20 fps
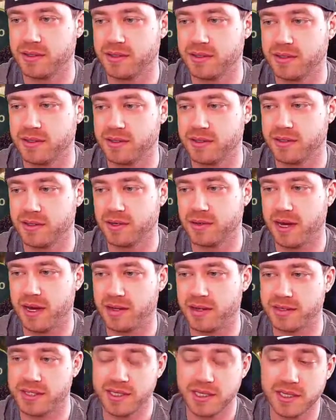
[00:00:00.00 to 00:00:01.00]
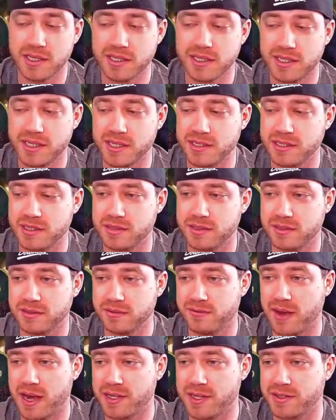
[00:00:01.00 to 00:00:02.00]
So now she's
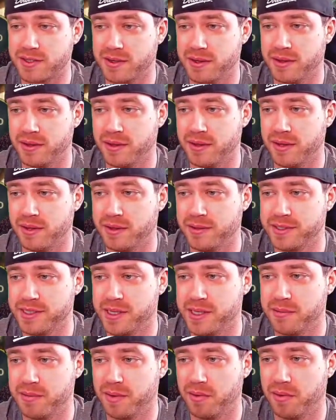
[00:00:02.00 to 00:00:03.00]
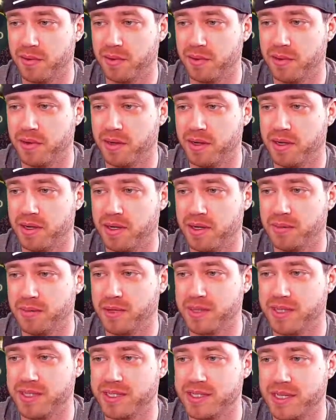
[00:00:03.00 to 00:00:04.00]
faster than their team, but we'll put
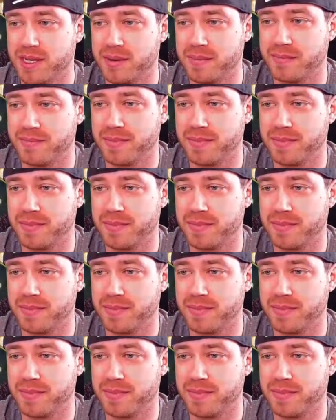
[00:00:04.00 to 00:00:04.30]
this up.